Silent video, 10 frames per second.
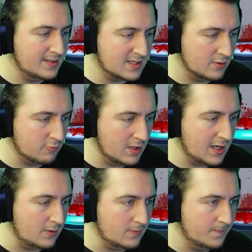It's going to run
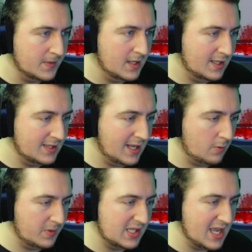out, and
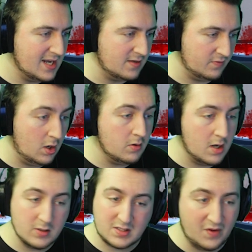that'll be the end of. Oh
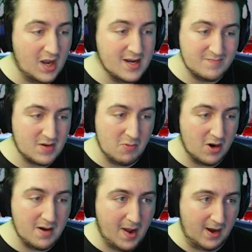no, fine. Don't
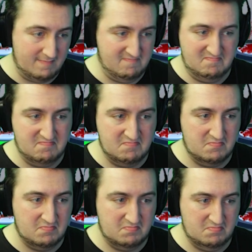worry about it.
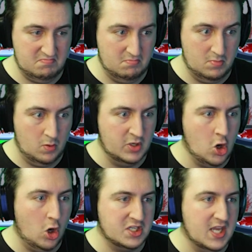Oh my
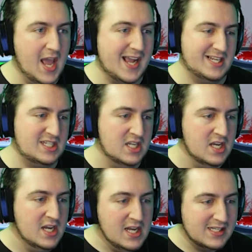God, yes!
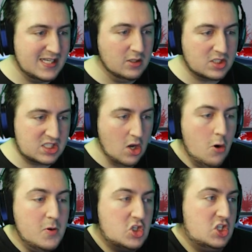Deals
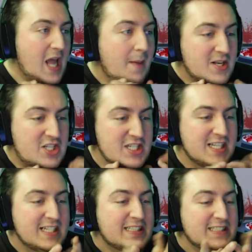so much damage.
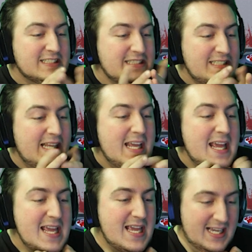
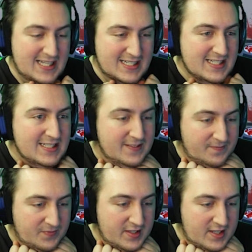Yee!
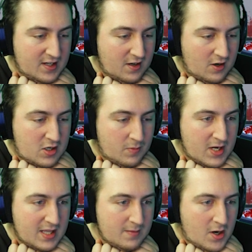Oh come
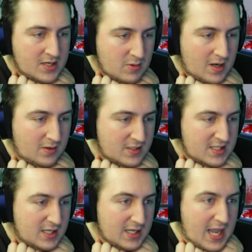on, hit the mine as well.
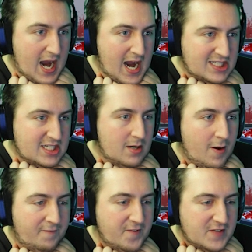Yes, come
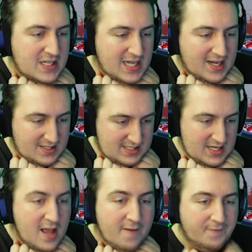on, 15 seconds.
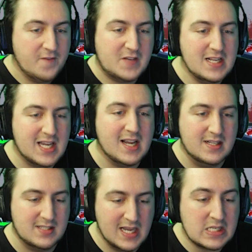15
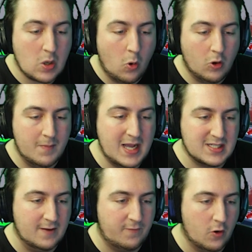seconds is all I'm
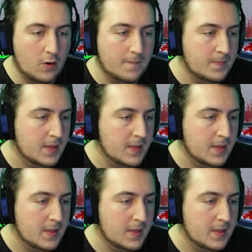asking for.